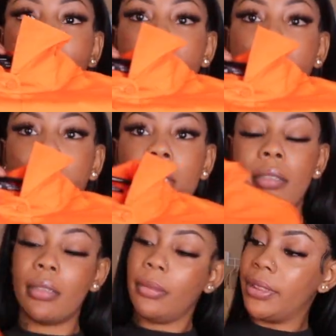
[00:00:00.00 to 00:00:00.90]
one?
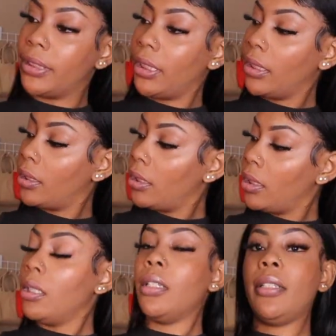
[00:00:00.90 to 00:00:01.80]
Let me see.
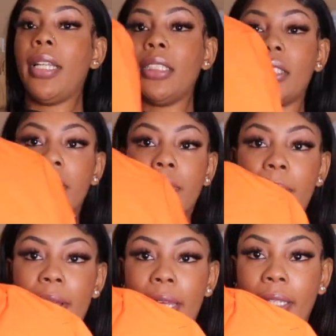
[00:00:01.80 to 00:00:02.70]
Now that's just
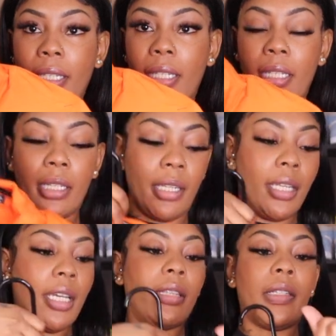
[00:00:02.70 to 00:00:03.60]
one pocket.
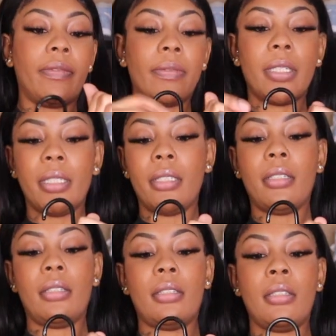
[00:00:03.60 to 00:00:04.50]
At the front
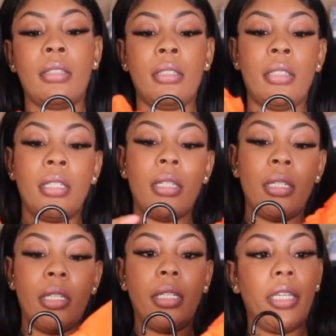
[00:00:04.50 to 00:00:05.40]

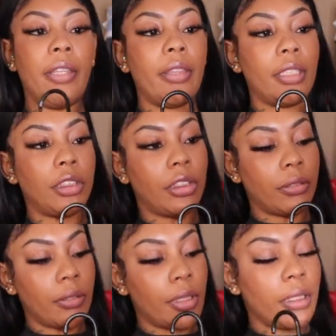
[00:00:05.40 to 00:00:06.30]
and the
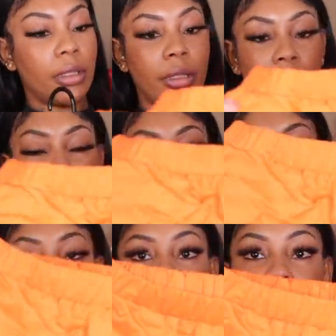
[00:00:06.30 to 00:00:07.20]
shorts
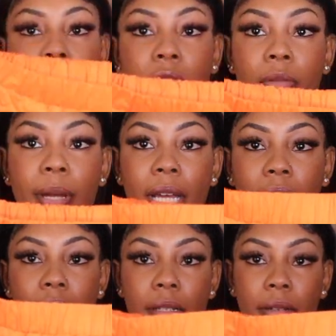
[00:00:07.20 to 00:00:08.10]
have two
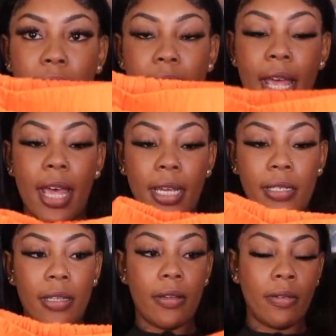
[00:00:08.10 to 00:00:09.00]
pockets on the side.
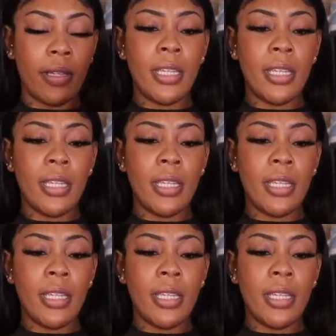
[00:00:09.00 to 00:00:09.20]
So